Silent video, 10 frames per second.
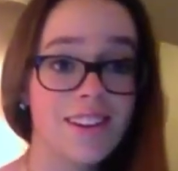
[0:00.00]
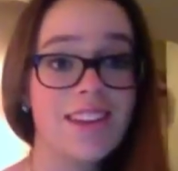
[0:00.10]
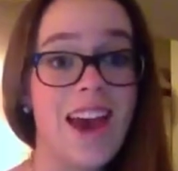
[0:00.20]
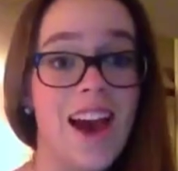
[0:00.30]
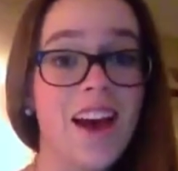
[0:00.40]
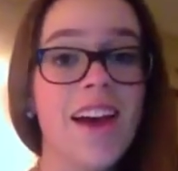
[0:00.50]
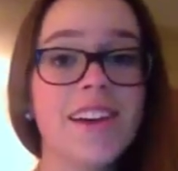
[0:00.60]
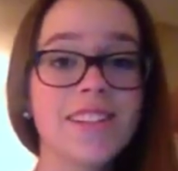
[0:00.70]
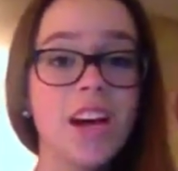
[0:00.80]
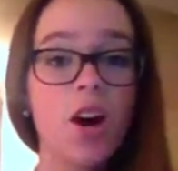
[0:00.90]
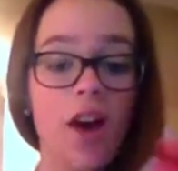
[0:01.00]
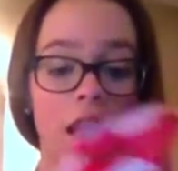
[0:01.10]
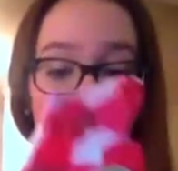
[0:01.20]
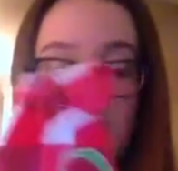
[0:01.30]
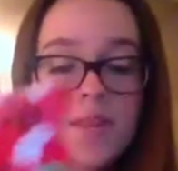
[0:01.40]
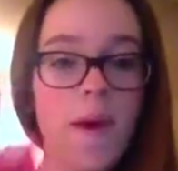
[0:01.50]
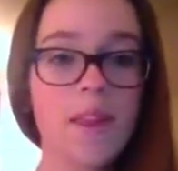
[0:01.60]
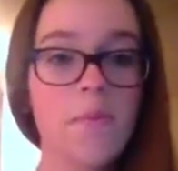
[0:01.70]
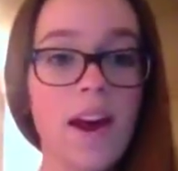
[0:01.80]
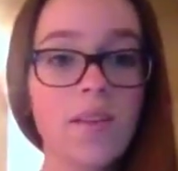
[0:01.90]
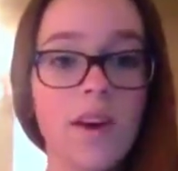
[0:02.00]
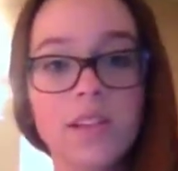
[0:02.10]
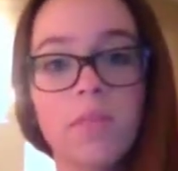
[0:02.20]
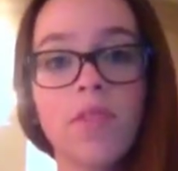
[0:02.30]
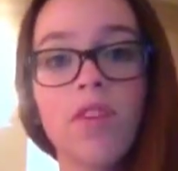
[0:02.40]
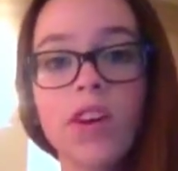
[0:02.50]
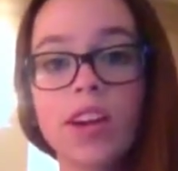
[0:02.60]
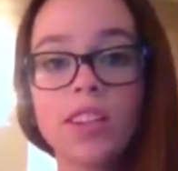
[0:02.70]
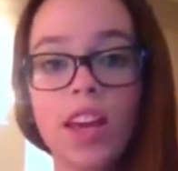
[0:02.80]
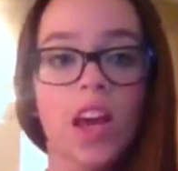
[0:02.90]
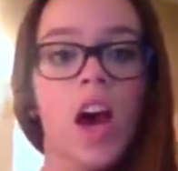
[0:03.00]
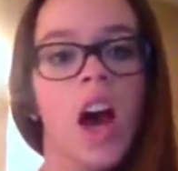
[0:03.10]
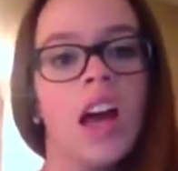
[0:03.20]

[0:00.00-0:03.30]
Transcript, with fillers: Yeah. So I went to Bath and Body Works, and before you guys are like, oh,